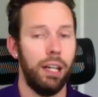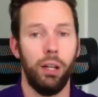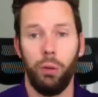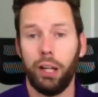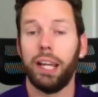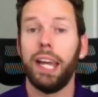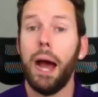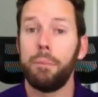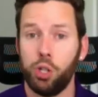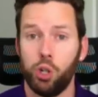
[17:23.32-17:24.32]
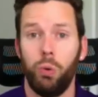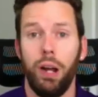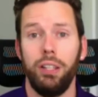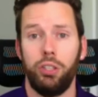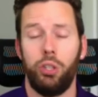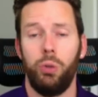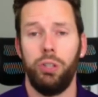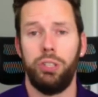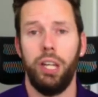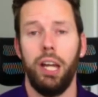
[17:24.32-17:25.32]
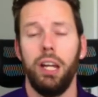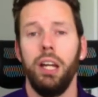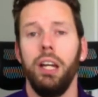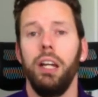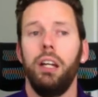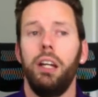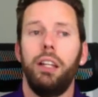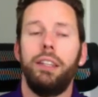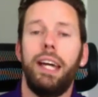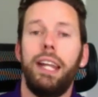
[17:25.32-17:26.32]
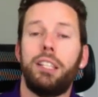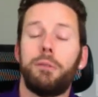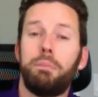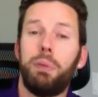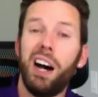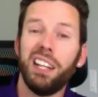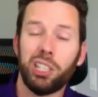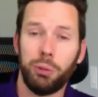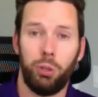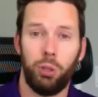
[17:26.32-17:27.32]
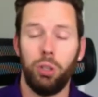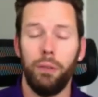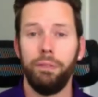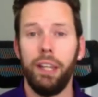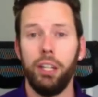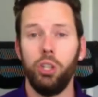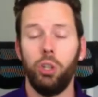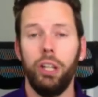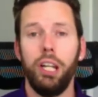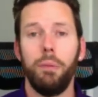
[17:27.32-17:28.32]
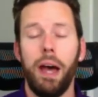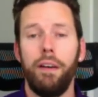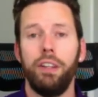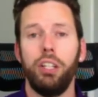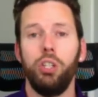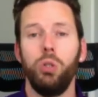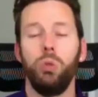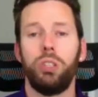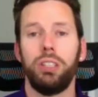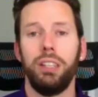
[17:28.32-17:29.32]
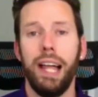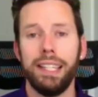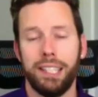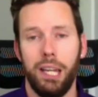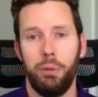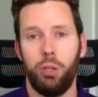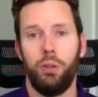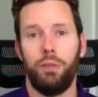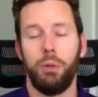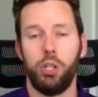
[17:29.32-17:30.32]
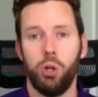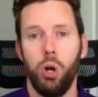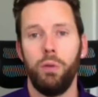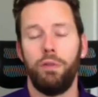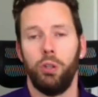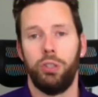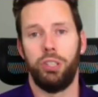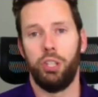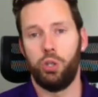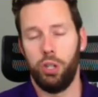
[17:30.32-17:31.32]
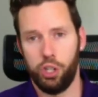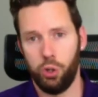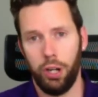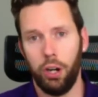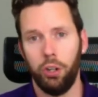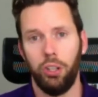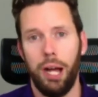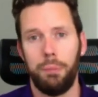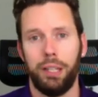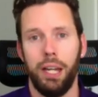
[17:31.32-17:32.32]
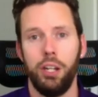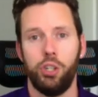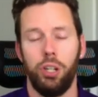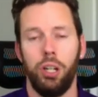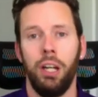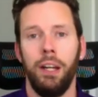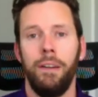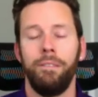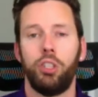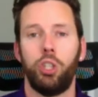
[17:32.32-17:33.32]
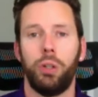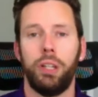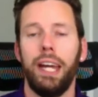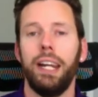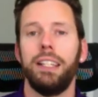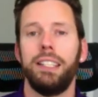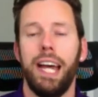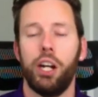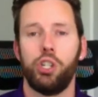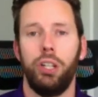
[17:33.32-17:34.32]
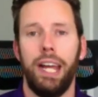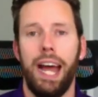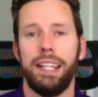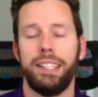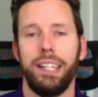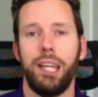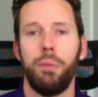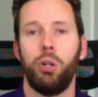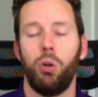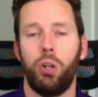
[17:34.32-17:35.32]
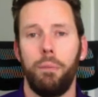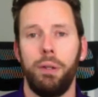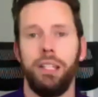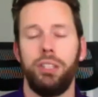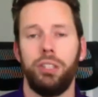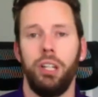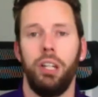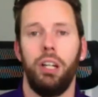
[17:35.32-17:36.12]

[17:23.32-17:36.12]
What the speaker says: like a capture rate, so to say, that it's possible that you'll end up having to use less chemical from a drone versus a traditional aerial application. So Canada is actually asking chemical companies